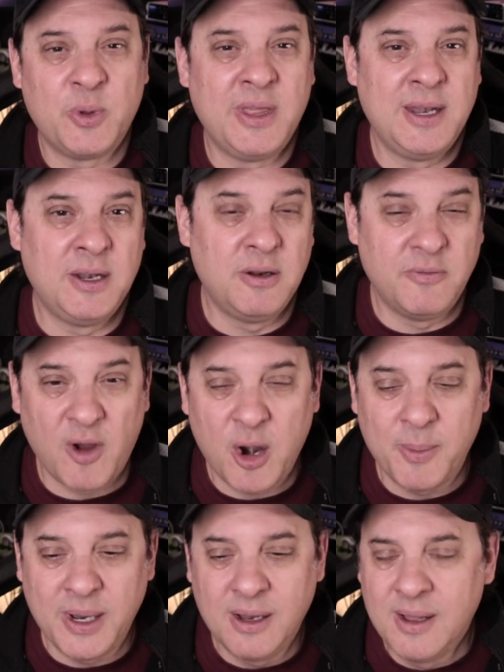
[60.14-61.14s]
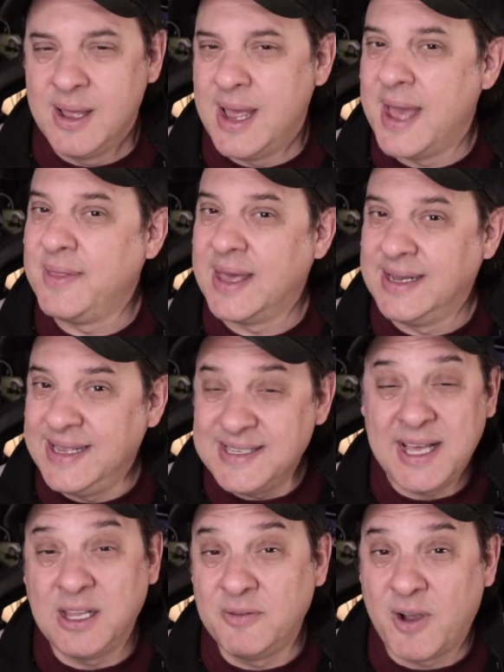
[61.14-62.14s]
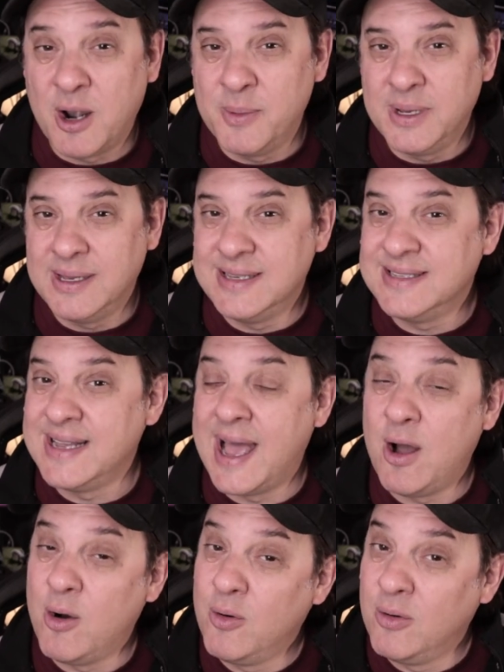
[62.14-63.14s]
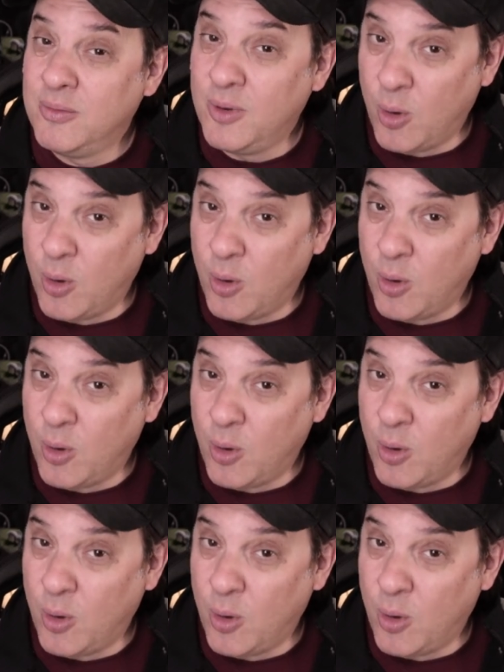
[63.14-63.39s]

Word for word: within an environment, and that Intel environment is now